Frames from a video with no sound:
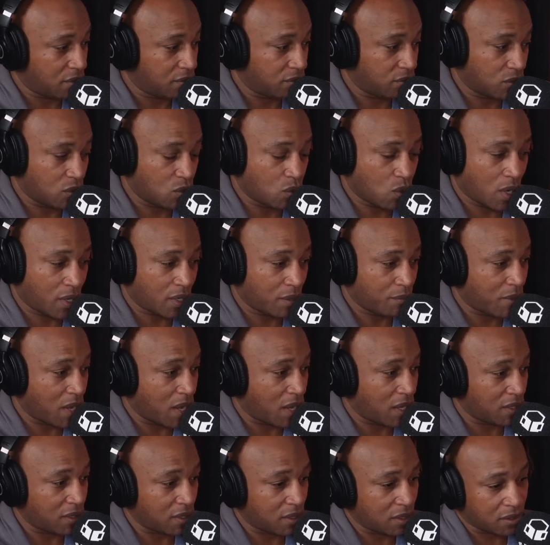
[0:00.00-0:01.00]

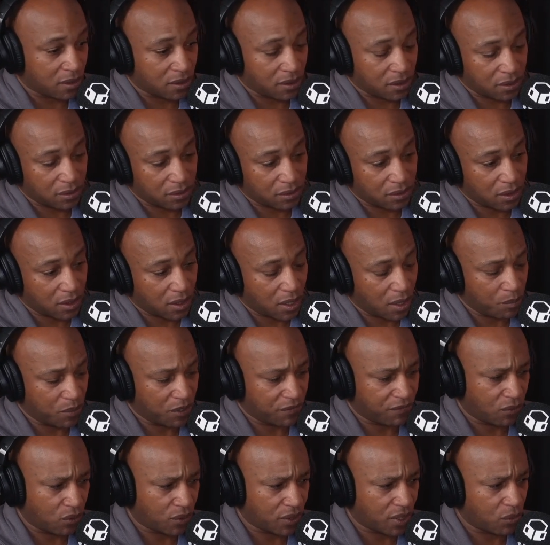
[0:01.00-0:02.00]
Guatemala, and
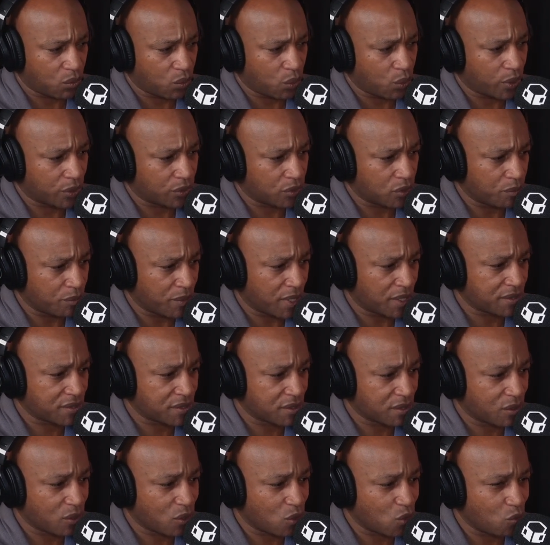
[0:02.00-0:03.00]
before that we went to
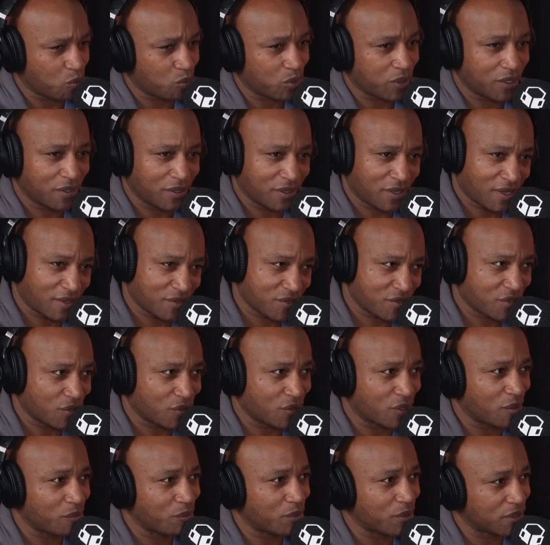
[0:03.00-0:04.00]
Mexico, played against the
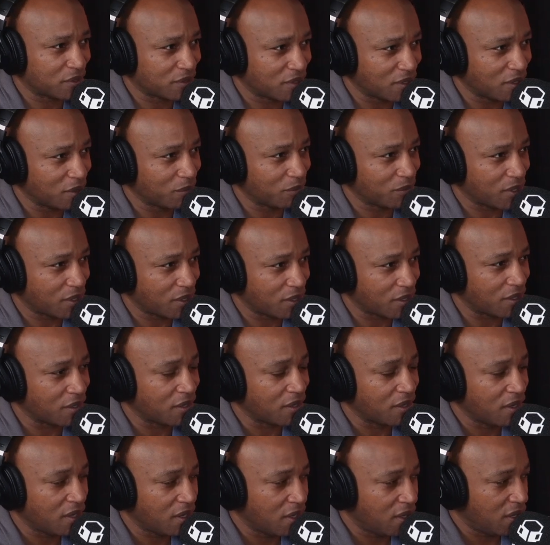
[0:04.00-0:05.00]
Olympic team there,
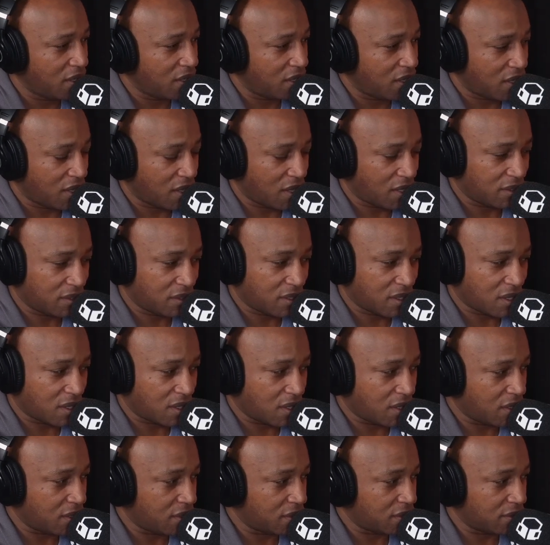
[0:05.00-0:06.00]
and
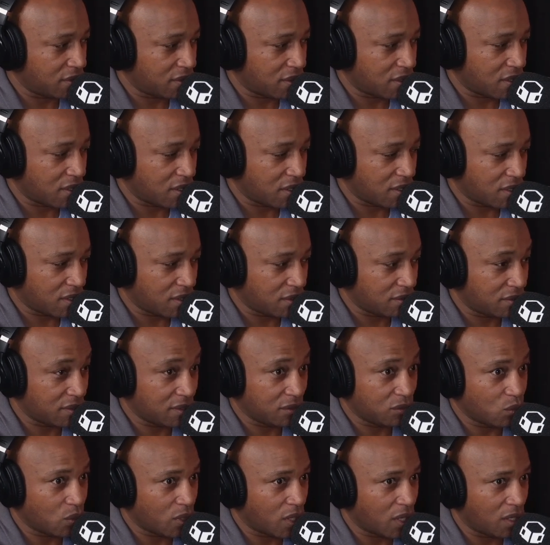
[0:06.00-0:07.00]
did
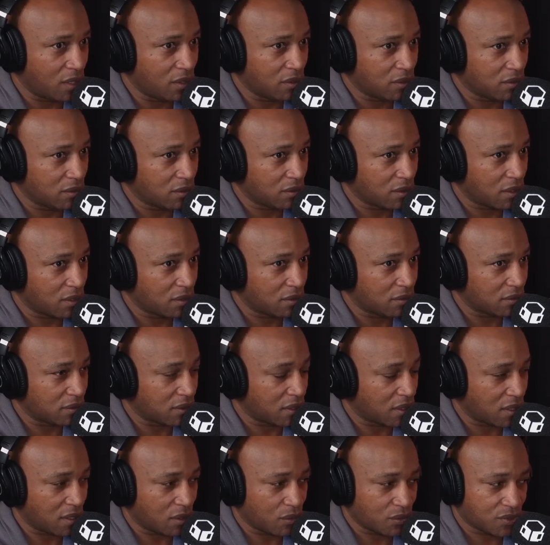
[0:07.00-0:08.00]
well.
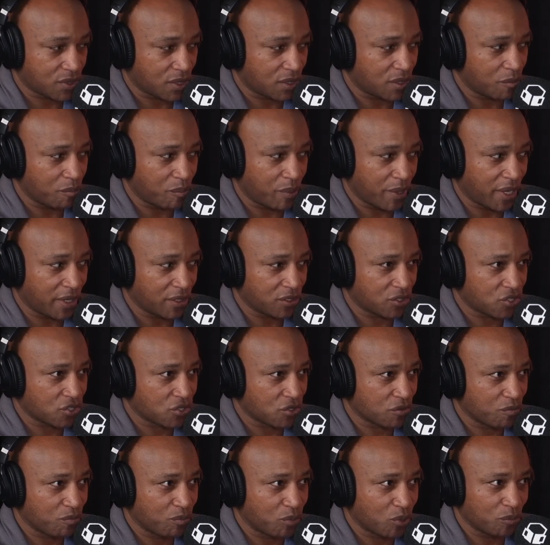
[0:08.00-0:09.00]
I was on the bench,
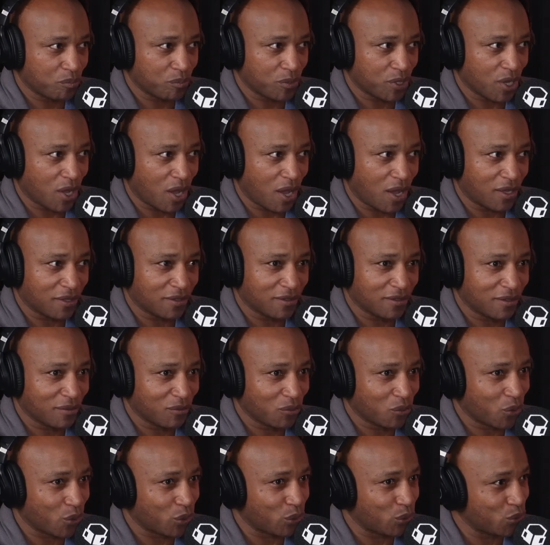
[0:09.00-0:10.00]
put me on.
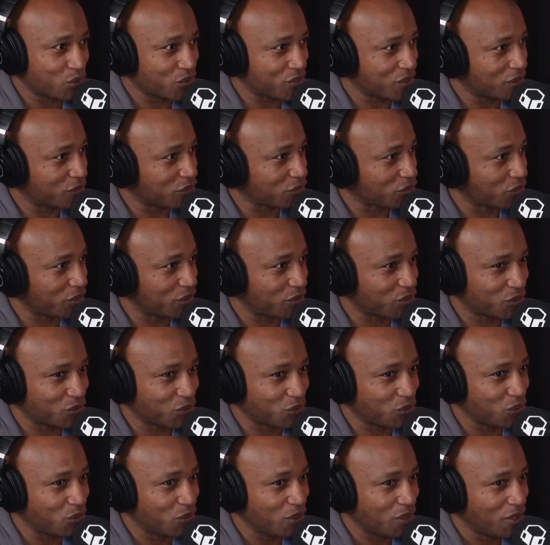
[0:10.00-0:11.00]
We were losing
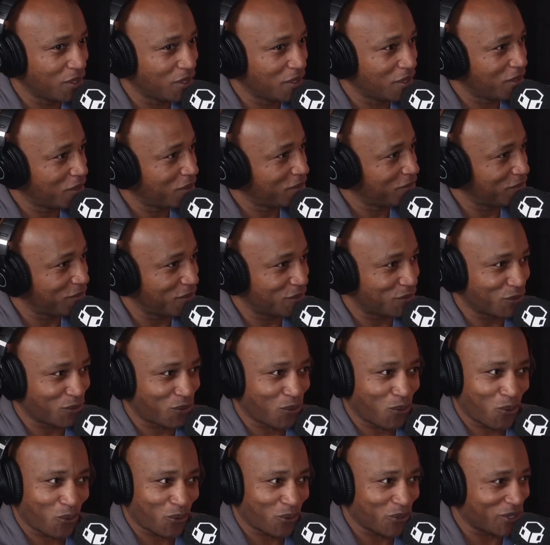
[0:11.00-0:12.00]
3-2, did the
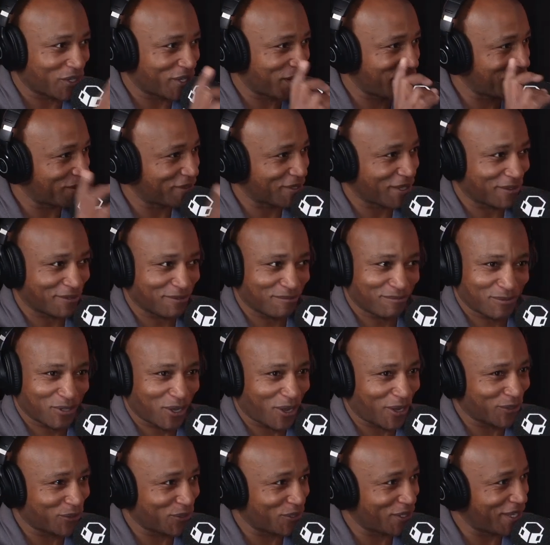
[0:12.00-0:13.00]
corner kick that
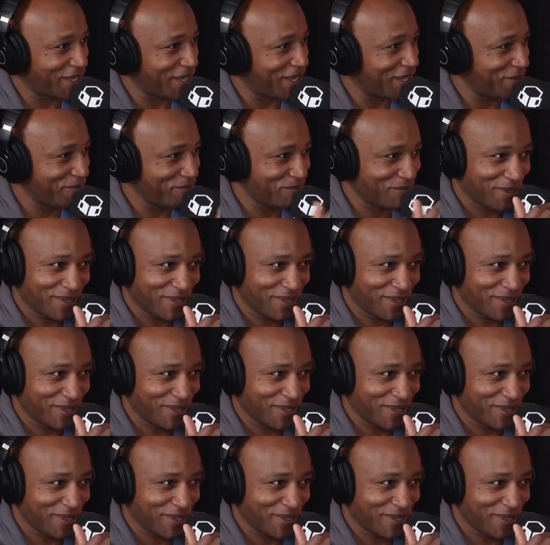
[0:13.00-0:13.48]
tied the game.